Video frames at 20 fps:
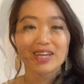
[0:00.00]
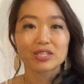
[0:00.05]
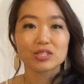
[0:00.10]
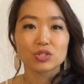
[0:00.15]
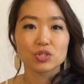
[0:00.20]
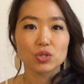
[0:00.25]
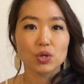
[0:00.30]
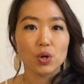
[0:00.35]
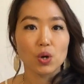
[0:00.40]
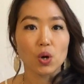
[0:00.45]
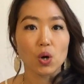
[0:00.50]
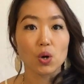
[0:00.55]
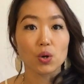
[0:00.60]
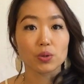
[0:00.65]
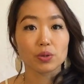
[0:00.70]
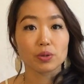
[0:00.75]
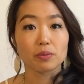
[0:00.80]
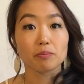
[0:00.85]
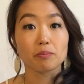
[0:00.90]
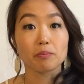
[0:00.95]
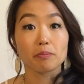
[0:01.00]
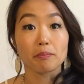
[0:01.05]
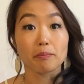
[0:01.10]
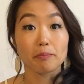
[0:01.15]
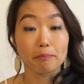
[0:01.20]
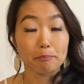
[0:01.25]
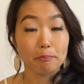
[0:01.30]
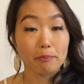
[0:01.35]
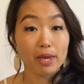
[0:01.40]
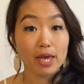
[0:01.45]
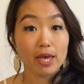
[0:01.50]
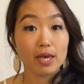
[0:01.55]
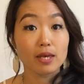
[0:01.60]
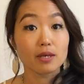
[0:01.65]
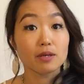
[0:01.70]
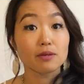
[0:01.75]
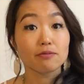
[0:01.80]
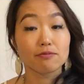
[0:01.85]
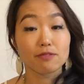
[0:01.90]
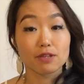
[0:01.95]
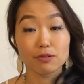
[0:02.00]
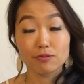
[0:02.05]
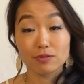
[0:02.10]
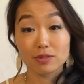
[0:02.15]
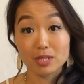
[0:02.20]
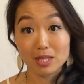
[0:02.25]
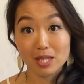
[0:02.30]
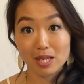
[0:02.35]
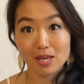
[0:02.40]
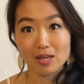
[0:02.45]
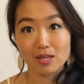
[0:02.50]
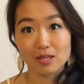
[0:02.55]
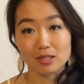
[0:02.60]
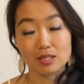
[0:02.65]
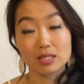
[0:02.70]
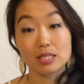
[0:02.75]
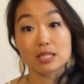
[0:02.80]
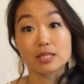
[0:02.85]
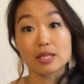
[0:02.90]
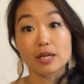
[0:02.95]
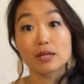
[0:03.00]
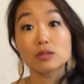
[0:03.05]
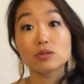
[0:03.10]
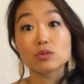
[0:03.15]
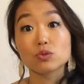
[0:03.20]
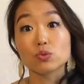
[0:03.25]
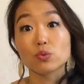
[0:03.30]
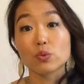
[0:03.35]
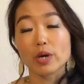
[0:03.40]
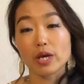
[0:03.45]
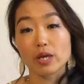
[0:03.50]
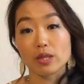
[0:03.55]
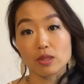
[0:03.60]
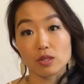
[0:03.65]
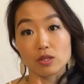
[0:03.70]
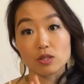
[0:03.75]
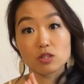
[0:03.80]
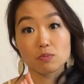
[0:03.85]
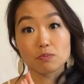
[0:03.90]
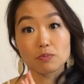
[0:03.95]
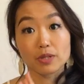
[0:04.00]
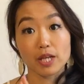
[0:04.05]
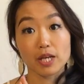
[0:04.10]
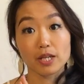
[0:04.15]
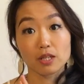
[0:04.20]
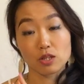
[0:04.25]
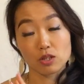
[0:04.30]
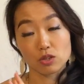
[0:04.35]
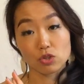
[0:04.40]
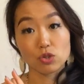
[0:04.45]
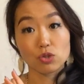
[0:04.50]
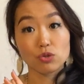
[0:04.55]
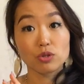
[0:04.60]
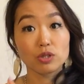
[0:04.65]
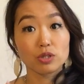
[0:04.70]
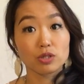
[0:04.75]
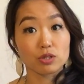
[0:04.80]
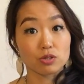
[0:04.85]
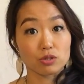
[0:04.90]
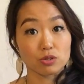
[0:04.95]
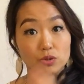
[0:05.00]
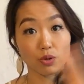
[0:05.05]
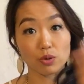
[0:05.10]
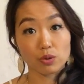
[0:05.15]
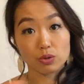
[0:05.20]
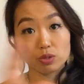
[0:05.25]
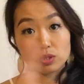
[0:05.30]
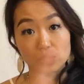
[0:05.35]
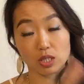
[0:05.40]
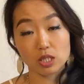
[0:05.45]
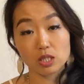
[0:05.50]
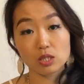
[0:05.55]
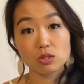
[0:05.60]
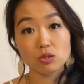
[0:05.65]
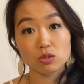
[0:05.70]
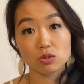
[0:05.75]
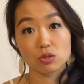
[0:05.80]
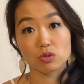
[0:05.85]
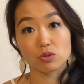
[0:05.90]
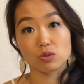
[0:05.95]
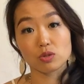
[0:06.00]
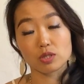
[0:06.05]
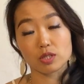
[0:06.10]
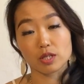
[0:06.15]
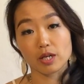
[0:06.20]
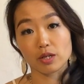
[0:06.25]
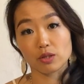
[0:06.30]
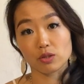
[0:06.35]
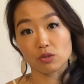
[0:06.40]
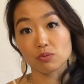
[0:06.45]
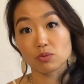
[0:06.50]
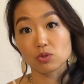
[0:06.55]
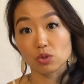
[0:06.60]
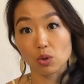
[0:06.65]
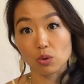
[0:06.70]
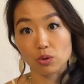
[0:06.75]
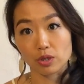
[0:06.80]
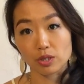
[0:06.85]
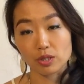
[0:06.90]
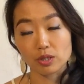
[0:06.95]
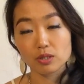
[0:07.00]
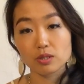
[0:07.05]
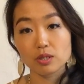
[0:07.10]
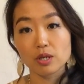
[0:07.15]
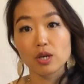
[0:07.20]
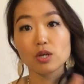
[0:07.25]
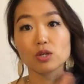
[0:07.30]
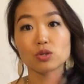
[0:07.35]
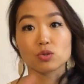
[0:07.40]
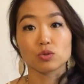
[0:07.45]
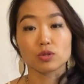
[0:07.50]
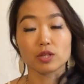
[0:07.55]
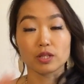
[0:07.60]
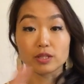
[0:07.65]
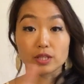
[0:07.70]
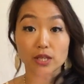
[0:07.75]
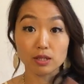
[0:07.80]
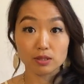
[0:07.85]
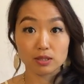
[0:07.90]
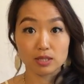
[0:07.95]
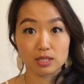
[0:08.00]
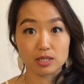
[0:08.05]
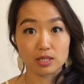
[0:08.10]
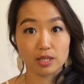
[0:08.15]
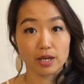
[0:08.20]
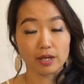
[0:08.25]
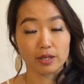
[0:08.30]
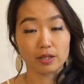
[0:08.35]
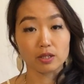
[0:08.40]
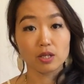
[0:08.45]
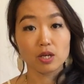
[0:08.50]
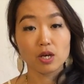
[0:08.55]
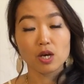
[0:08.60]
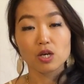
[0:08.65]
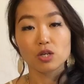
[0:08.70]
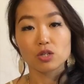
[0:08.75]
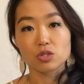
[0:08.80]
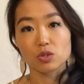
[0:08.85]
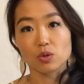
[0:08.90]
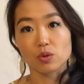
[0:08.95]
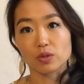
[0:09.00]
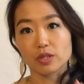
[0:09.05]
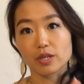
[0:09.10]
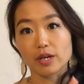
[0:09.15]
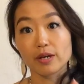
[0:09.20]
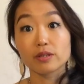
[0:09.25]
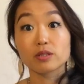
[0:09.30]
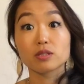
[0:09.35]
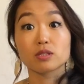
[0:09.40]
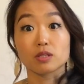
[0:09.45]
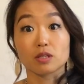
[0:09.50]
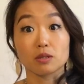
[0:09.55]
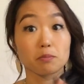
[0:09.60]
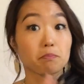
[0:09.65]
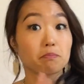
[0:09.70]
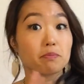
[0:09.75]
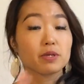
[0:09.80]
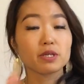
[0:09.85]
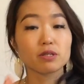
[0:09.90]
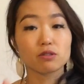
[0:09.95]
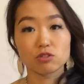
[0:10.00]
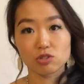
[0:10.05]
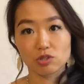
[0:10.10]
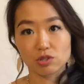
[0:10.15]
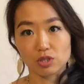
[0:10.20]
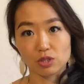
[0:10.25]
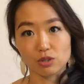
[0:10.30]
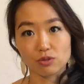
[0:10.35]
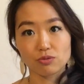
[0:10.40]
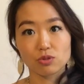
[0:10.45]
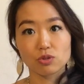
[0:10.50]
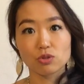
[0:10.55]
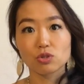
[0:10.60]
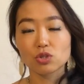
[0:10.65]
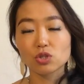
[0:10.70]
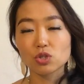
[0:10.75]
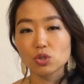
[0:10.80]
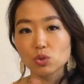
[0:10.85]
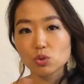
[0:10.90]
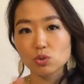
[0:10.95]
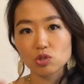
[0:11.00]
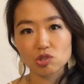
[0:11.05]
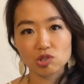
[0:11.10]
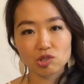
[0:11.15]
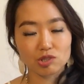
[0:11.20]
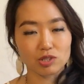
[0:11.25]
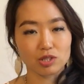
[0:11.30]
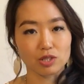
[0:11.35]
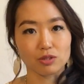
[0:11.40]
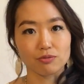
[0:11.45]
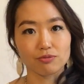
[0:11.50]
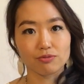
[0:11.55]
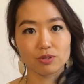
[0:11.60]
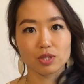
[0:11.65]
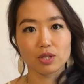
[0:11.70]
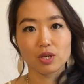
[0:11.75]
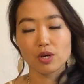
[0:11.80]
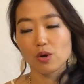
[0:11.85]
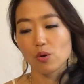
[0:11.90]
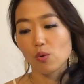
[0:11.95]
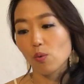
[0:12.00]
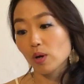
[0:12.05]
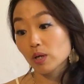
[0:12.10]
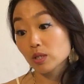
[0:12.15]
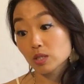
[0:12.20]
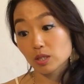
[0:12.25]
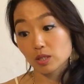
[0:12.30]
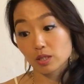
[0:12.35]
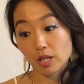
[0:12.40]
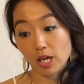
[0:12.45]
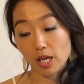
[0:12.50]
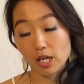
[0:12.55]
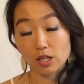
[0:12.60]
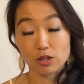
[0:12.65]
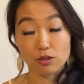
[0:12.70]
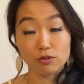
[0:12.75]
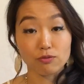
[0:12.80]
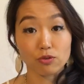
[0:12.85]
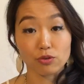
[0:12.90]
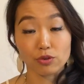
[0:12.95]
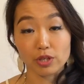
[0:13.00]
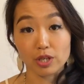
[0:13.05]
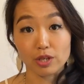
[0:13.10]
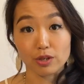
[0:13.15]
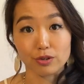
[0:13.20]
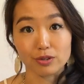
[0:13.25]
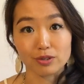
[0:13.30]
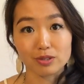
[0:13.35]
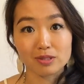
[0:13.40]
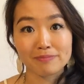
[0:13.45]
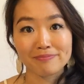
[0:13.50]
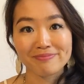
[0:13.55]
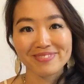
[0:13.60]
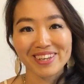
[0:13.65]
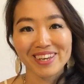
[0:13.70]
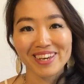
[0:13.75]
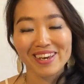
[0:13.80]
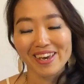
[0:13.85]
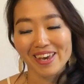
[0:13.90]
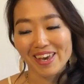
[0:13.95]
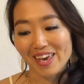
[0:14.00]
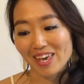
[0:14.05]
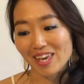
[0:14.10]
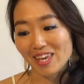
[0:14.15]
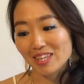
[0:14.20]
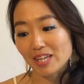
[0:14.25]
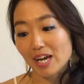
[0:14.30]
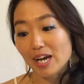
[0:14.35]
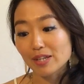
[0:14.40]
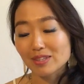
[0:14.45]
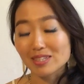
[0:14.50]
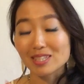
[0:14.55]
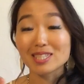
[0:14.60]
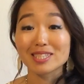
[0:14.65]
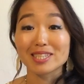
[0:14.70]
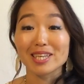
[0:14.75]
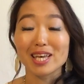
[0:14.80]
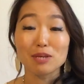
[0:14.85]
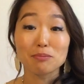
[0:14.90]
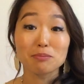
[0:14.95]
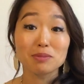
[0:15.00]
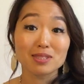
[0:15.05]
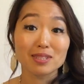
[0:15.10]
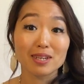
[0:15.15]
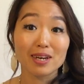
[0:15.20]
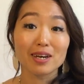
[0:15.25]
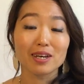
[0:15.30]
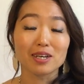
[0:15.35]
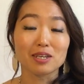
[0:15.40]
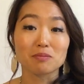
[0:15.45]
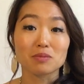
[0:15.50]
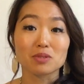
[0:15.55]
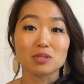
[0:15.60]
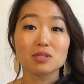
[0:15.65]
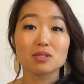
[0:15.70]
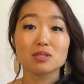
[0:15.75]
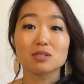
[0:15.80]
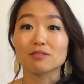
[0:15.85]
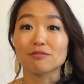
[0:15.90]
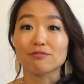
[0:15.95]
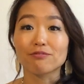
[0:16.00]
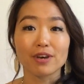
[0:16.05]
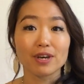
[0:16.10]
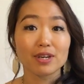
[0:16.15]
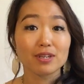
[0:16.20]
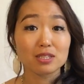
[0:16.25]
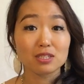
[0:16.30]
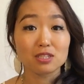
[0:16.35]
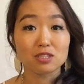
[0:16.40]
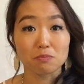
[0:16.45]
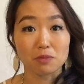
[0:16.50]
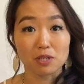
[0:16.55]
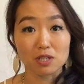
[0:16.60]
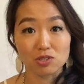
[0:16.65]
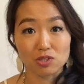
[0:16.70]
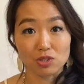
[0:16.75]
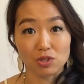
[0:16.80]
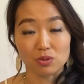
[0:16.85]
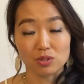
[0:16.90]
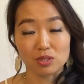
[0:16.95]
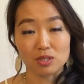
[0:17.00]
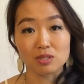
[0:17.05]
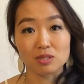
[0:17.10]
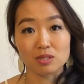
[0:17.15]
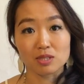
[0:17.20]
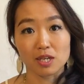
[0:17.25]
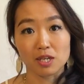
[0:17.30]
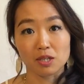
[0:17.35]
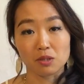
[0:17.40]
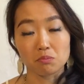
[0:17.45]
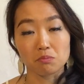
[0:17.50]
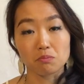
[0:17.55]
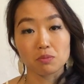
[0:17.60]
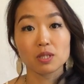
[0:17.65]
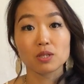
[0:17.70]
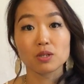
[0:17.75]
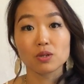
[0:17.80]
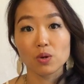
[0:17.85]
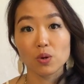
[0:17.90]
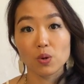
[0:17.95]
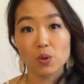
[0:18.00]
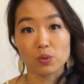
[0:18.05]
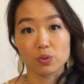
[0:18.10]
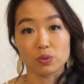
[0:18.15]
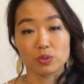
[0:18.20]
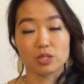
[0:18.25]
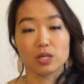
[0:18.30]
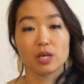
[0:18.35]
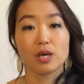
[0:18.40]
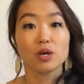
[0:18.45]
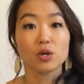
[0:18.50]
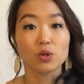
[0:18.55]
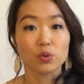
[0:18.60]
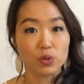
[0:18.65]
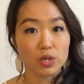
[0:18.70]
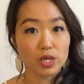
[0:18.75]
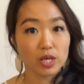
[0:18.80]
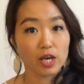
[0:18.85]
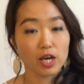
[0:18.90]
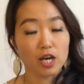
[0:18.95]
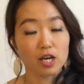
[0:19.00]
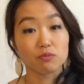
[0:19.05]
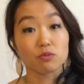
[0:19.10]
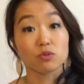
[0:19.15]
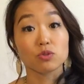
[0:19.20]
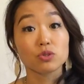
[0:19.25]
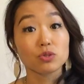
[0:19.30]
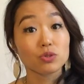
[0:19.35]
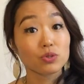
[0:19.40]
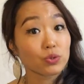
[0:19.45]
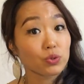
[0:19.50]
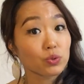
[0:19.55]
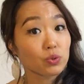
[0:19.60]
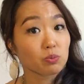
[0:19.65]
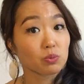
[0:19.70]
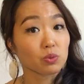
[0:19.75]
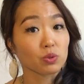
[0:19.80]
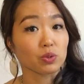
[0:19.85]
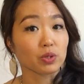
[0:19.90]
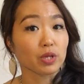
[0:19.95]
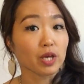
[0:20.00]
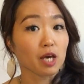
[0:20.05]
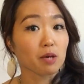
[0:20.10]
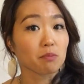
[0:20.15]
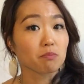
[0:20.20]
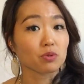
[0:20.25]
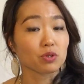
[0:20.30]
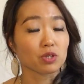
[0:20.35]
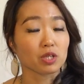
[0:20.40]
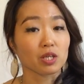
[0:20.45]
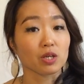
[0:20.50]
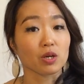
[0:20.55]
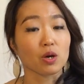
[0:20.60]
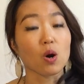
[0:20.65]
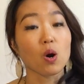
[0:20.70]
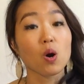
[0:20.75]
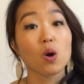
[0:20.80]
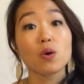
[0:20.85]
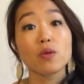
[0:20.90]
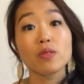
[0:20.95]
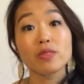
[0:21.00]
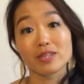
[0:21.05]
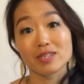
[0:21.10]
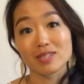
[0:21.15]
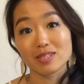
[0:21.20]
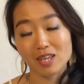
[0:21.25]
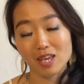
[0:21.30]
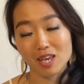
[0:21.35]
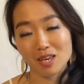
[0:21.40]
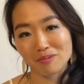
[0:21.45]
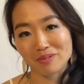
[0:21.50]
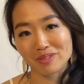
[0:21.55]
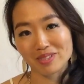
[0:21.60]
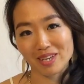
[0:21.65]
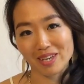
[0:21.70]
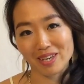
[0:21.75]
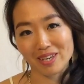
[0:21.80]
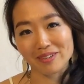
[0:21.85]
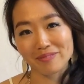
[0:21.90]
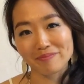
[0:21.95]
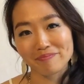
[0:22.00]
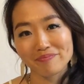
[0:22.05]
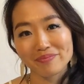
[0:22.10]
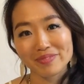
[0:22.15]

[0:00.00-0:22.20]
So on May 15th, that's when this planet Uranus goes into sign of Taurus to the next sign. So that's a big shift, huge shift, once in 84 years. And at the same time, this is very special this time because we have new moon happening on the same day.